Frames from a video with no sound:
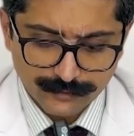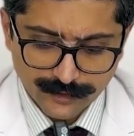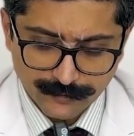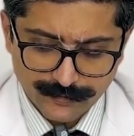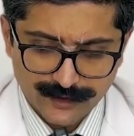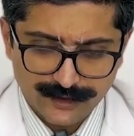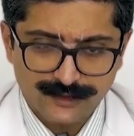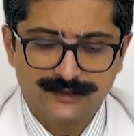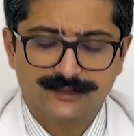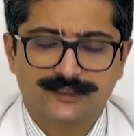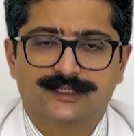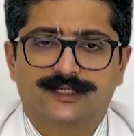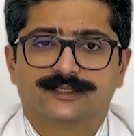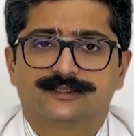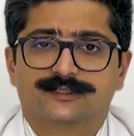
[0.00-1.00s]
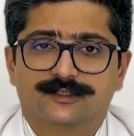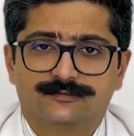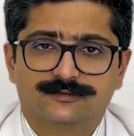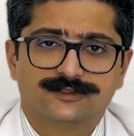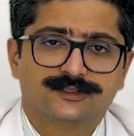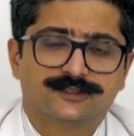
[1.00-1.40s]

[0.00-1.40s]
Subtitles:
typically the next day of the